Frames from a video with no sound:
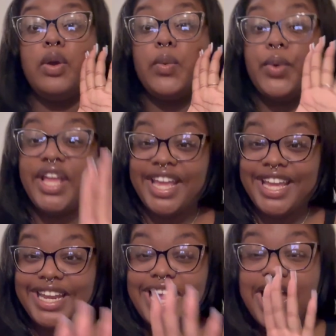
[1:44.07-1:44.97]

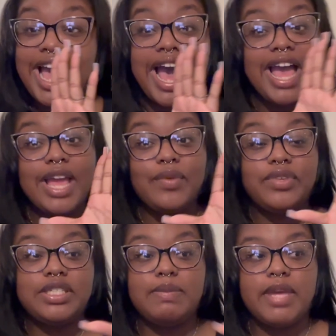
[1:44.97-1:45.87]
when I
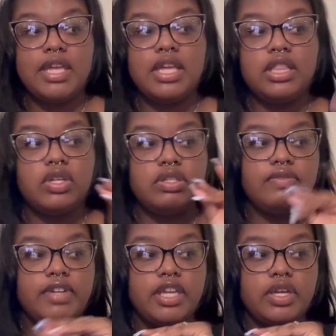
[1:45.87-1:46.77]
was making those
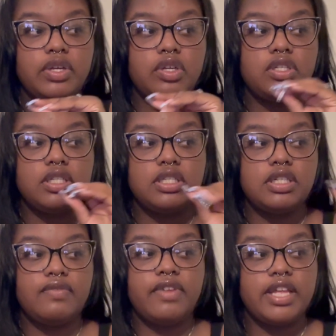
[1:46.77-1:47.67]
videos and
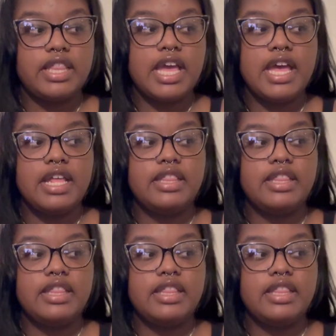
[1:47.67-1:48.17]
stuff like that,